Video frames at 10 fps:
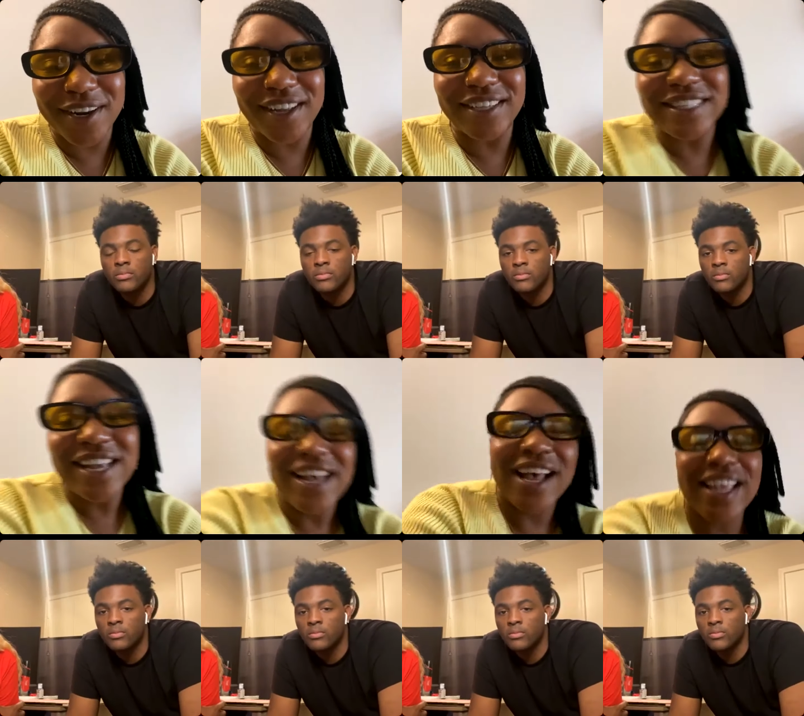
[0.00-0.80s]
Speaker 1: us,
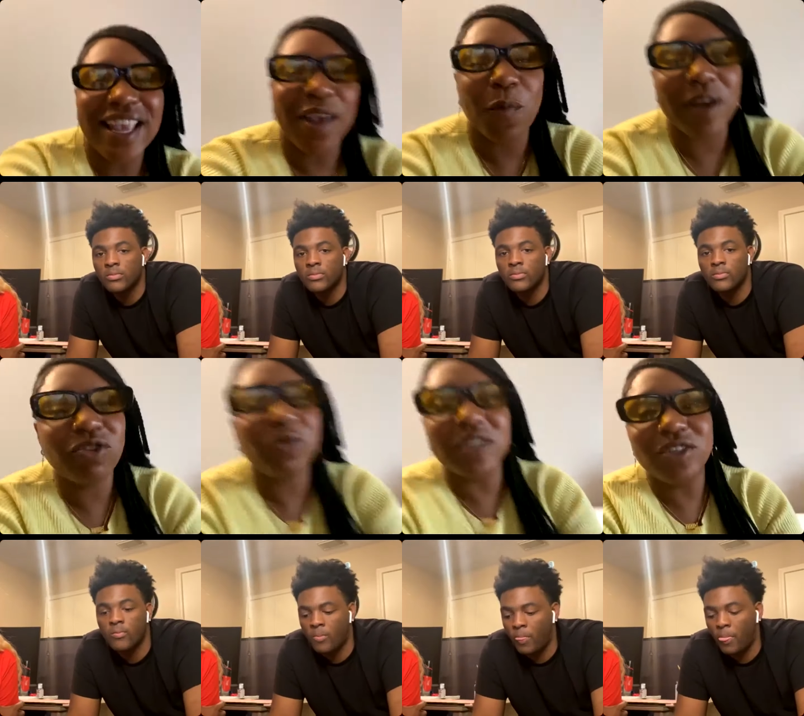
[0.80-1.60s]
again, why don't you
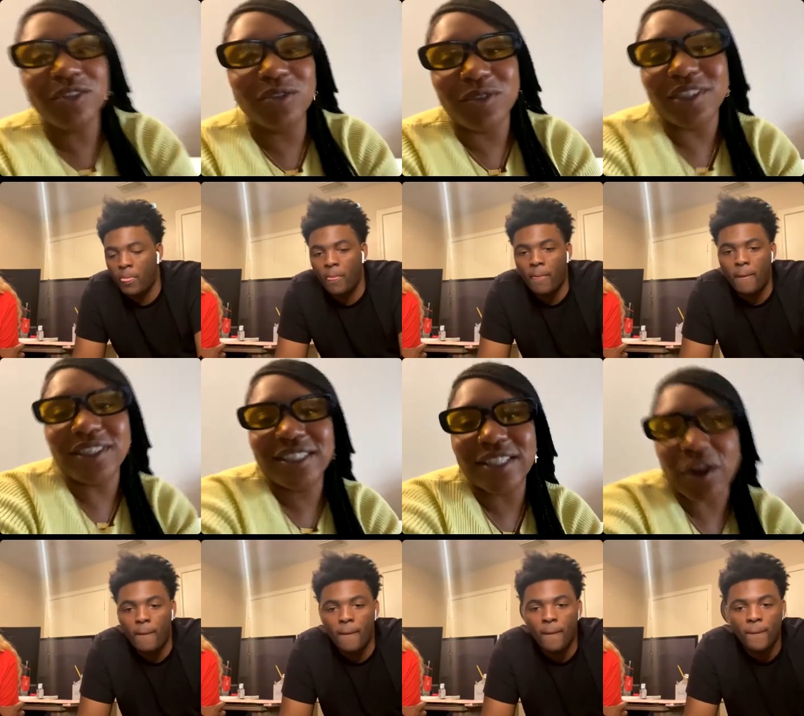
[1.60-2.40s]
introduce
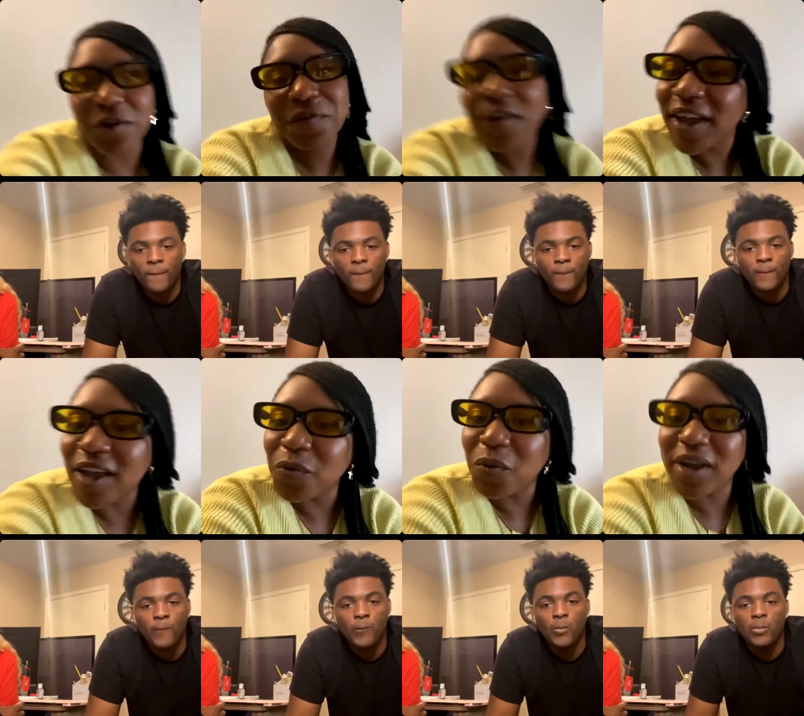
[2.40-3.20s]
yourself and
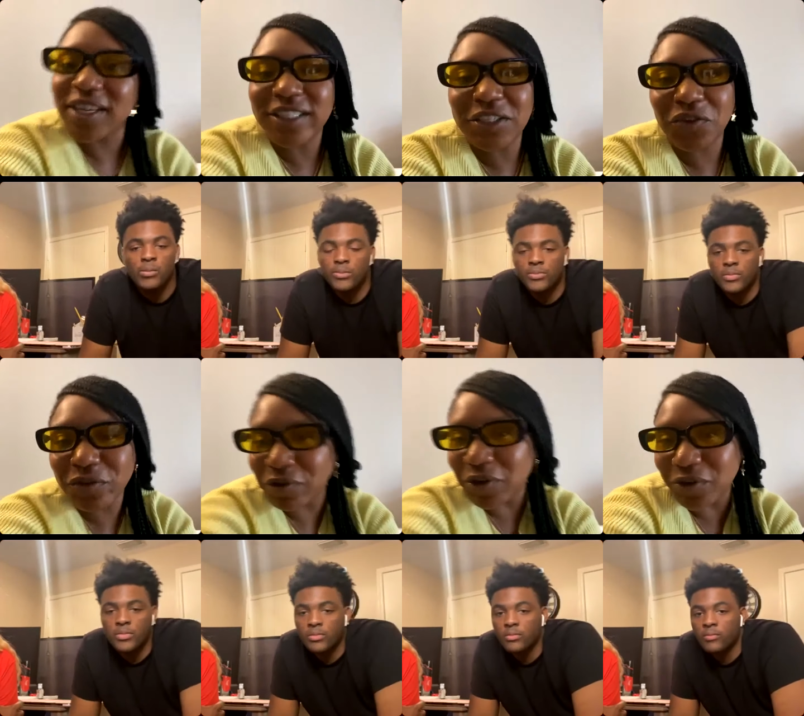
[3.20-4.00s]
what is your
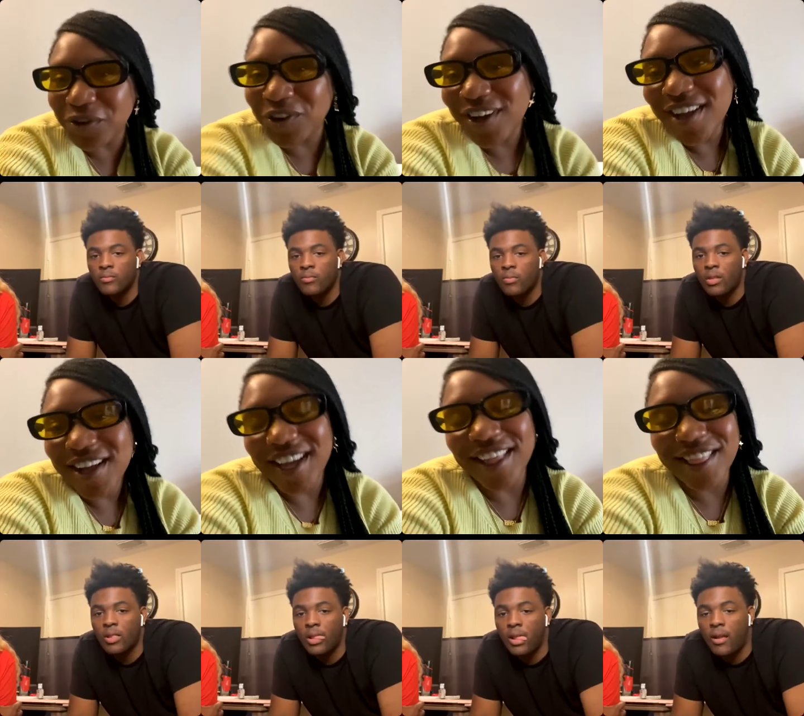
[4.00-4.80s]
role
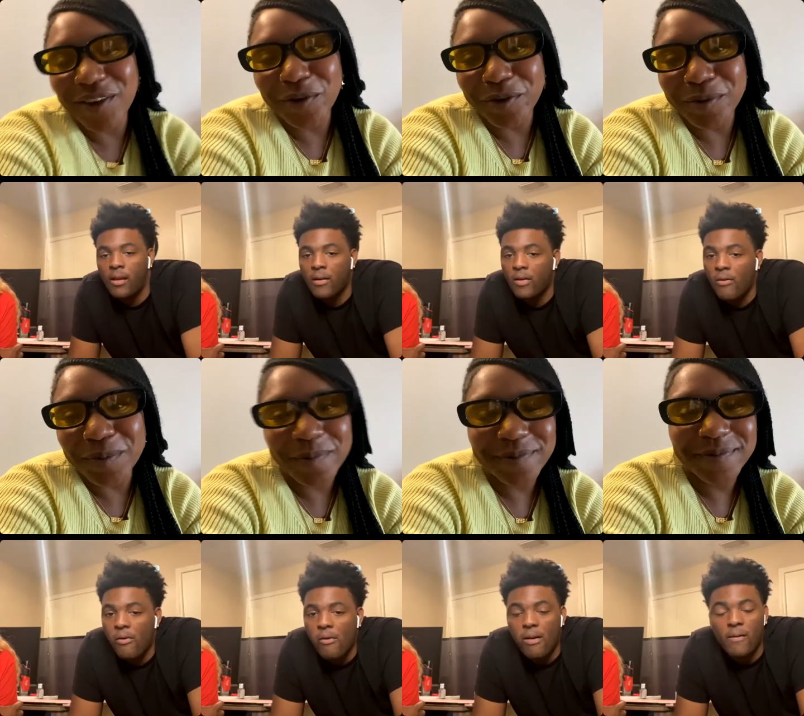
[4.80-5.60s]
in the group?
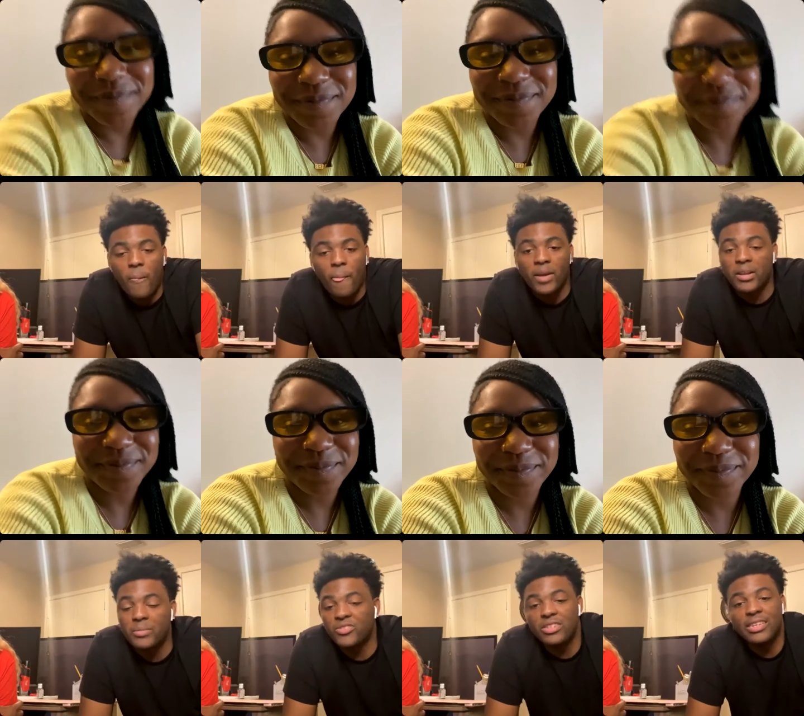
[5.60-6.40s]
Speaker 2: And I'm
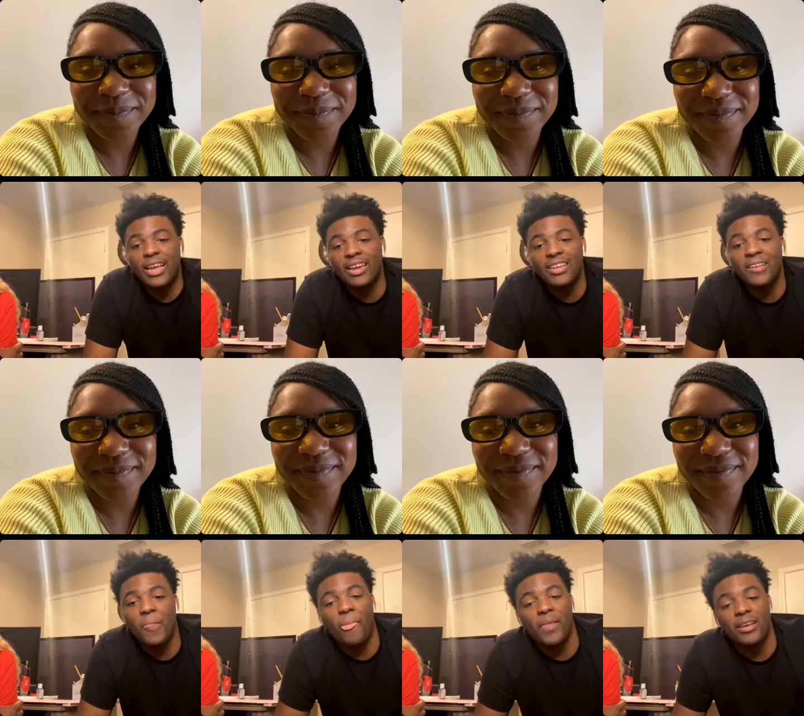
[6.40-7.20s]
Trendy Kade,
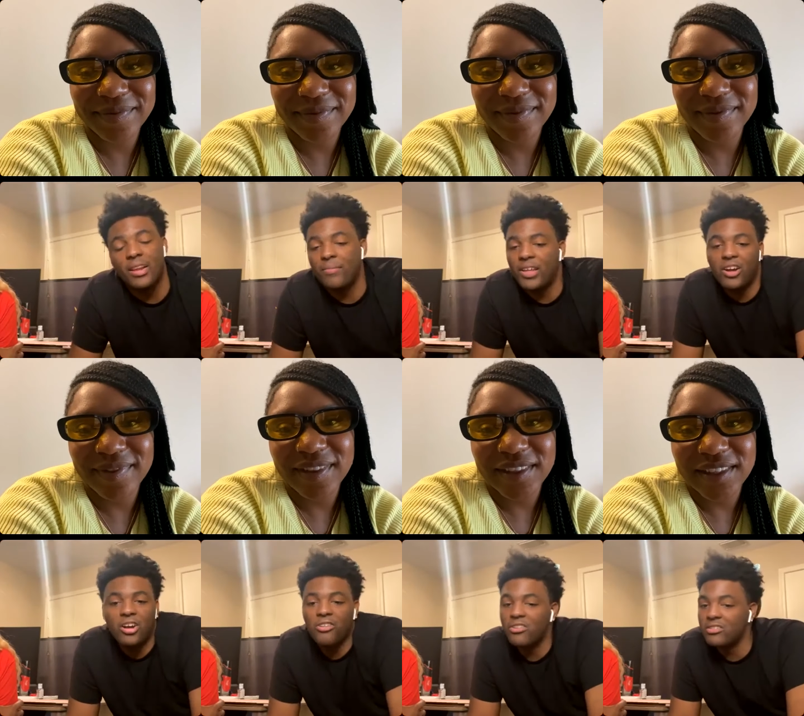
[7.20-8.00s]
and I play all
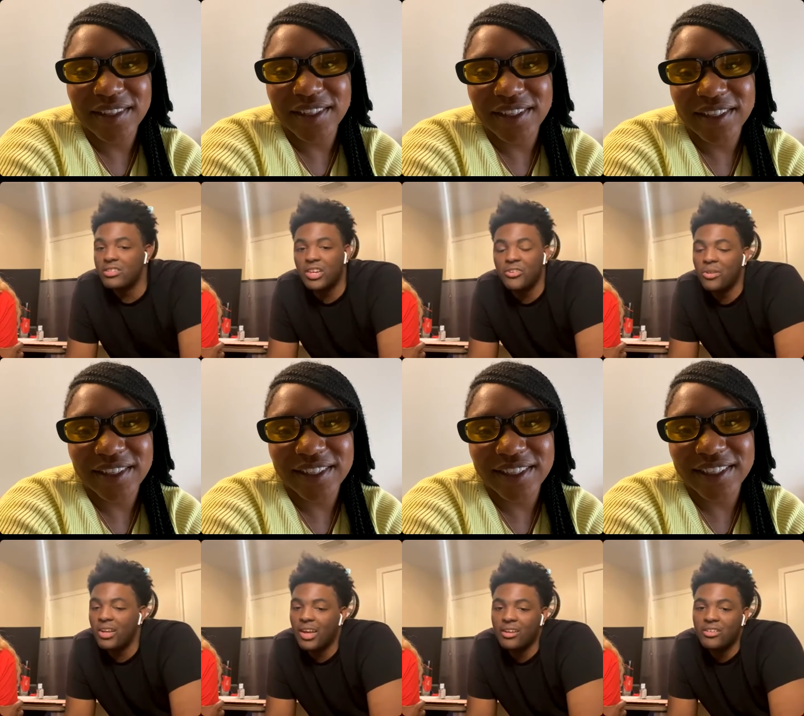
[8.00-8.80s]
roles. I do what I got
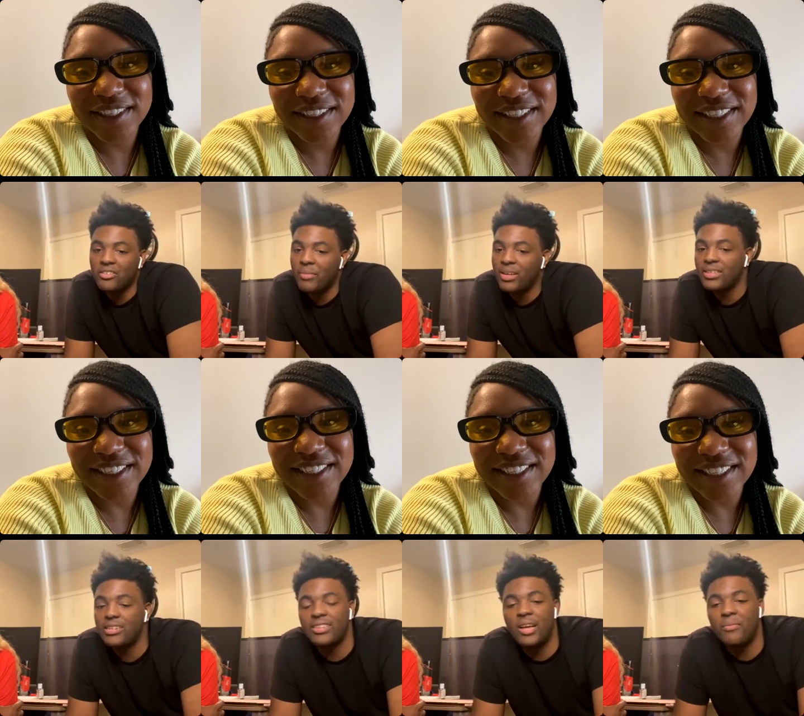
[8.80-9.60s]
to do to make things
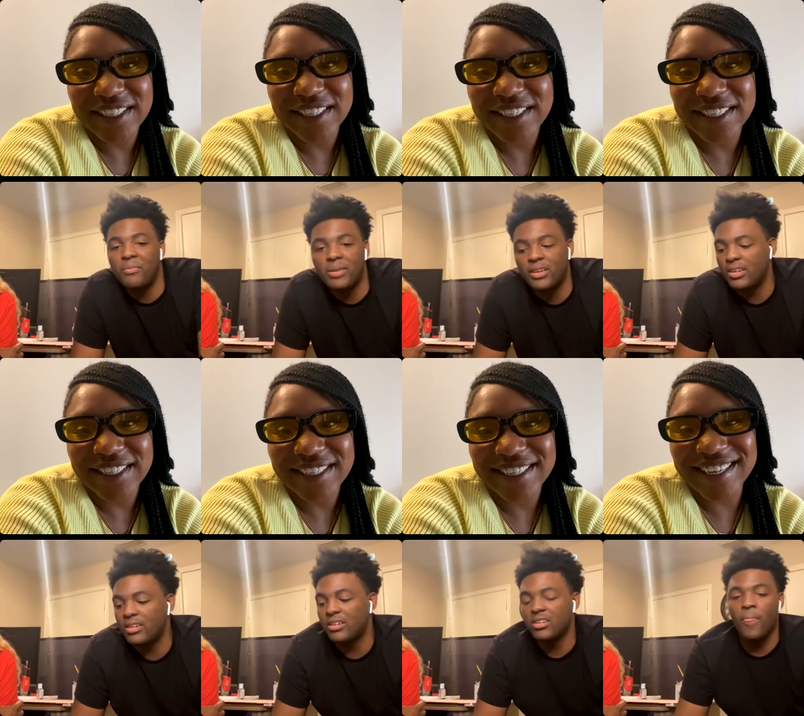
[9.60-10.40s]
happen, man. And
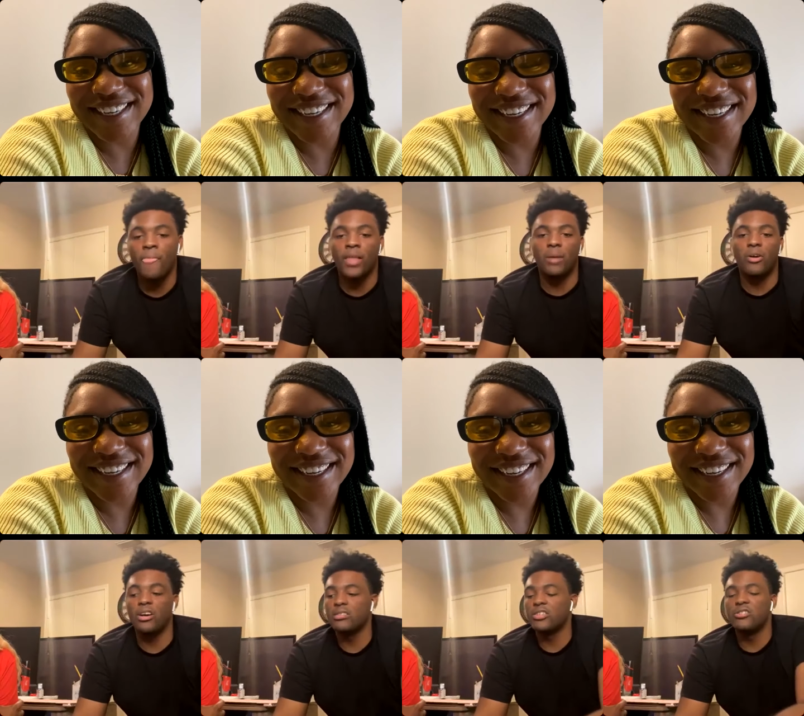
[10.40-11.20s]
uh, I'm an artist
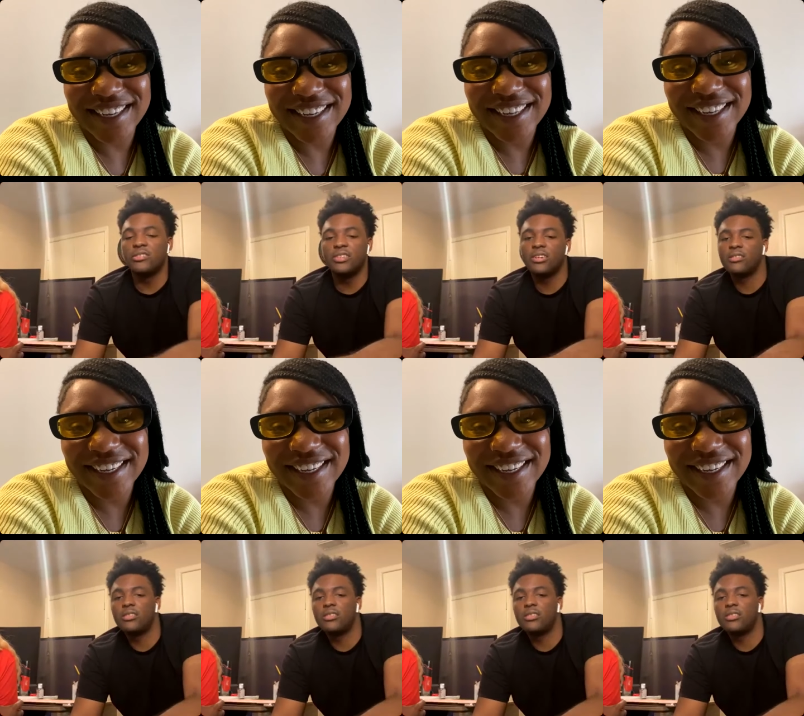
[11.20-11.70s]
in Houston, Texas.